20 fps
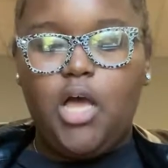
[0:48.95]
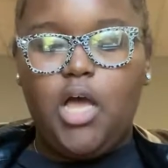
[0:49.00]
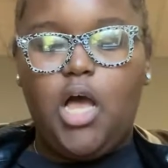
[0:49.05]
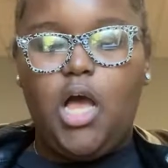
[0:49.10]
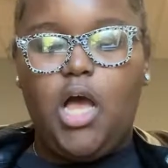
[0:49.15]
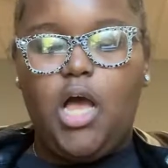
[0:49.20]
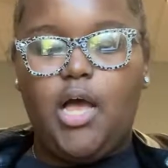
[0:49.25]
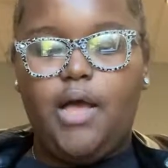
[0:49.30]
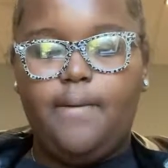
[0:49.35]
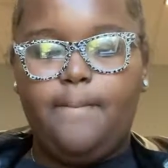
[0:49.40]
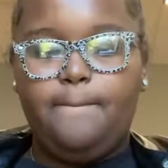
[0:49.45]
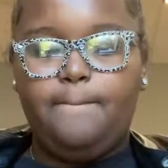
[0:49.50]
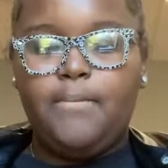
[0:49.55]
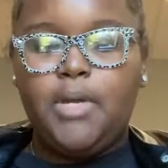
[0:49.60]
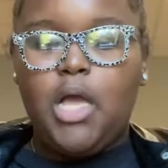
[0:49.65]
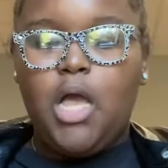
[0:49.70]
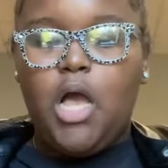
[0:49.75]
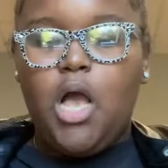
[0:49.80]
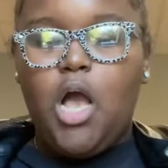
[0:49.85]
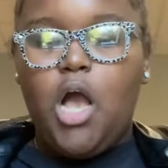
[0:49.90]

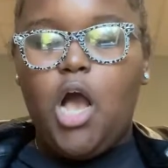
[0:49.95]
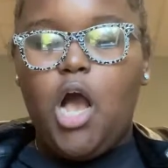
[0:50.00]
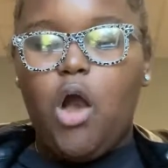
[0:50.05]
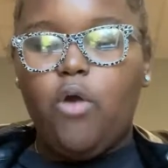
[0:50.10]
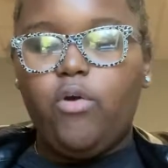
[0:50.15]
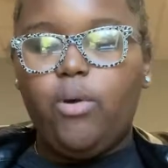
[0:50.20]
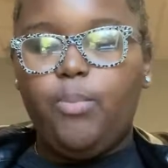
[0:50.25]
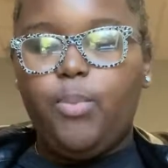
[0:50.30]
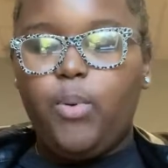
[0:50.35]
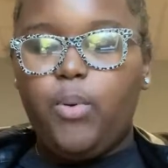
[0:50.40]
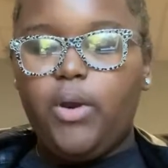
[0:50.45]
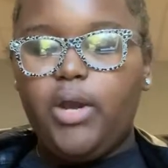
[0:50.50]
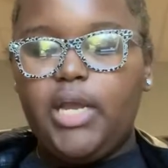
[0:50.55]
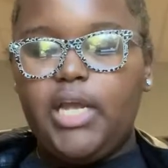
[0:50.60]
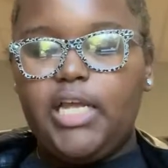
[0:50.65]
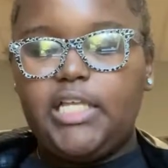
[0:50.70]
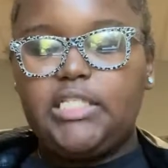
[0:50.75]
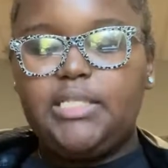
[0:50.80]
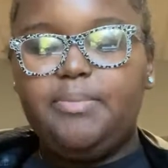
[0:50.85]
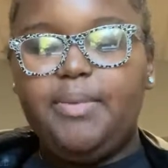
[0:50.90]
A
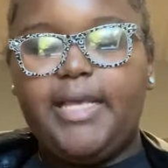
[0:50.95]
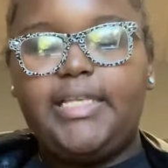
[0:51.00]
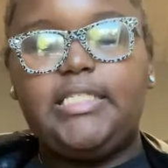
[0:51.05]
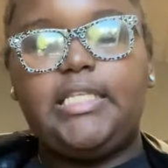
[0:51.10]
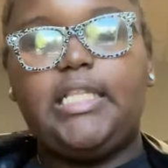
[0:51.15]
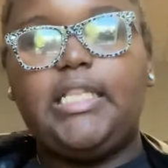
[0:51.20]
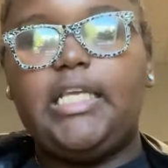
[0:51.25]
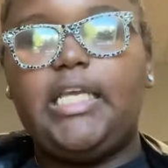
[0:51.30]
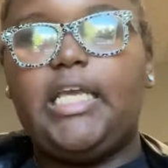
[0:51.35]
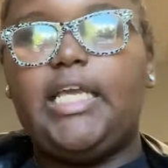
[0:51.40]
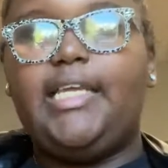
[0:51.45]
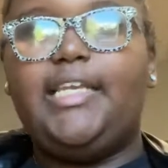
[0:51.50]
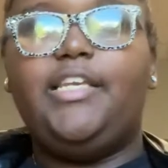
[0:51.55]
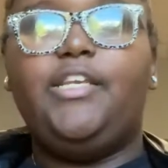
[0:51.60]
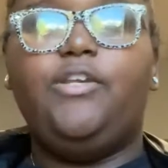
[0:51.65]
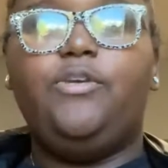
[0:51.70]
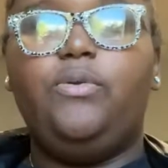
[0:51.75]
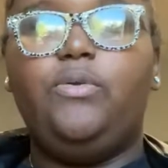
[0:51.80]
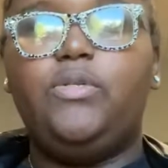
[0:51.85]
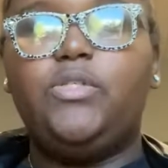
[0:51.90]
report is basically any
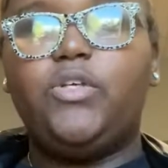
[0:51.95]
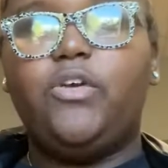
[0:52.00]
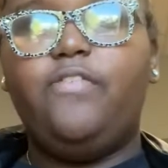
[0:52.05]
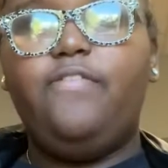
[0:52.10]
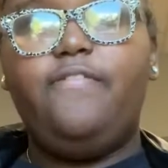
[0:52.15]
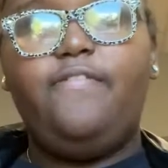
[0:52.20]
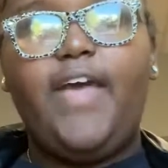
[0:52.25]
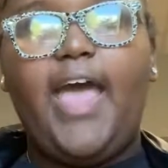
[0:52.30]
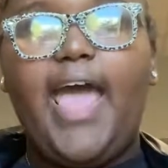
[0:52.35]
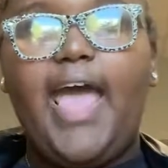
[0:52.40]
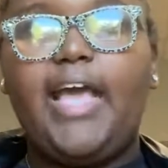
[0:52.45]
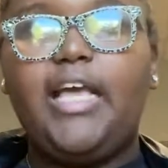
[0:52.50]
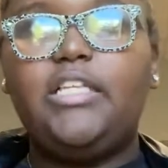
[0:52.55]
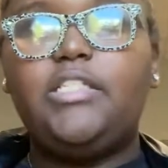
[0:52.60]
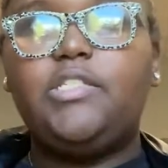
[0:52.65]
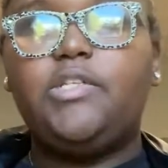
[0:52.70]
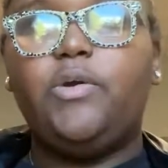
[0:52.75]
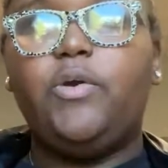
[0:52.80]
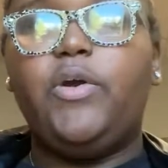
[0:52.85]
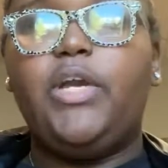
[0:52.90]
news or
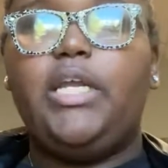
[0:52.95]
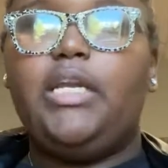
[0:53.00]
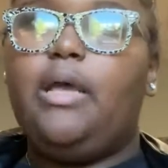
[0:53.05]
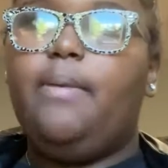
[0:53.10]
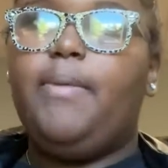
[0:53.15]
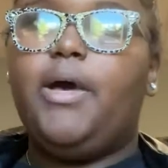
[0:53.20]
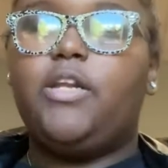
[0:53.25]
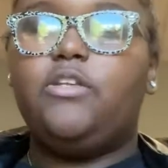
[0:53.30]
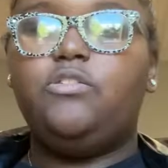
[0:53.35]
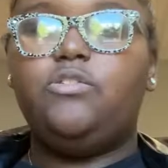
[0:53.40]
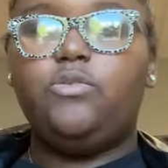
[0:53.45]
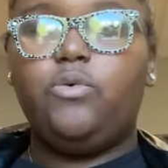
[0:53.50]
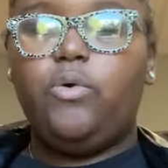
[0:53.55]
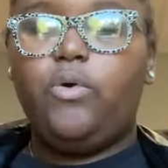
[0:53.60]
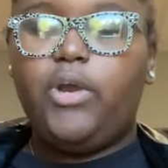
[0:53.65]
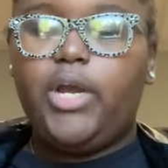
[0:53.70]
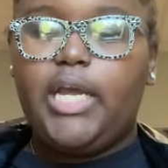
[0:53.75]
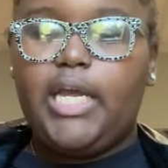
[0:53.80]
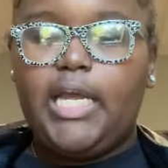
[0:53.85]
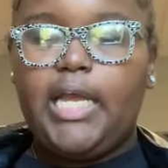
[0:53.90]
facts or about a
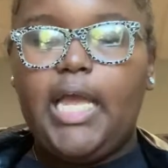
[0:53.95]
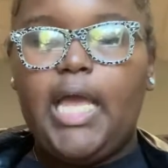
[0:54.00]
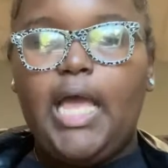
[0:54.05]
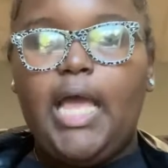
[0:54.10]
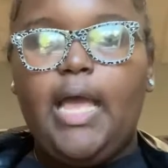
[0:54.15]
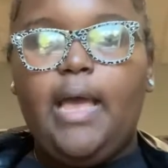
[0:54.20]
story,